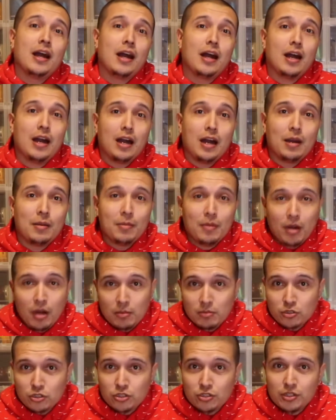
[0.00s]
I'm
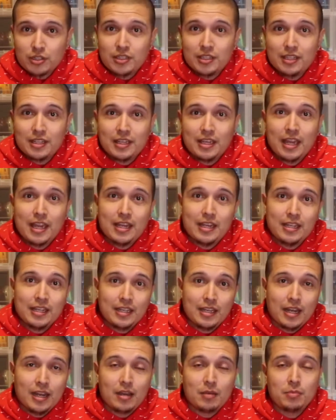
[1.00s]
almost strictly a
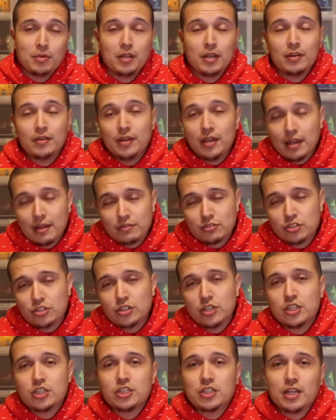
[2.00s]
KD guy, but I have
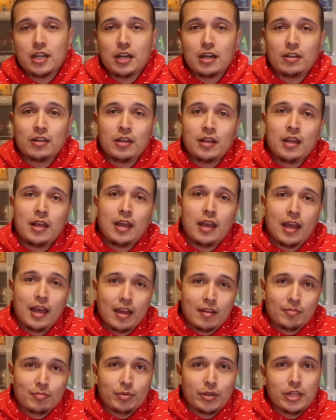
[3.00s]
stretched out,
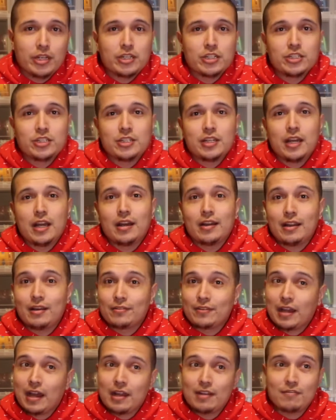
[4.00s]
have branched out.
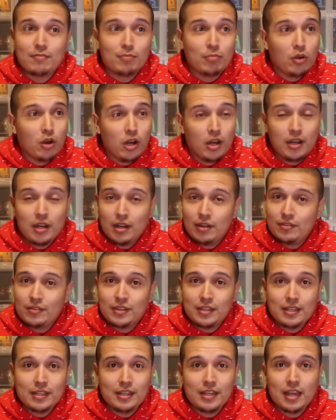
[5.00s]
I've kind of bought
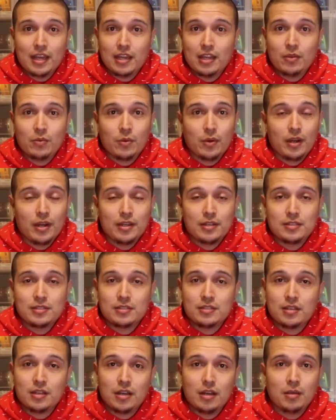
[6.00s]
everything KD
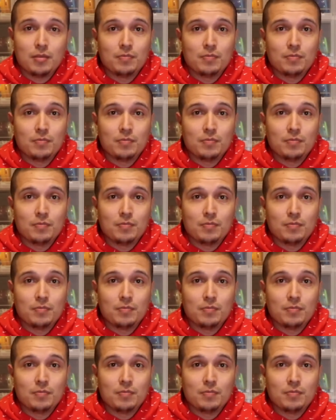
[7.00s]
wise.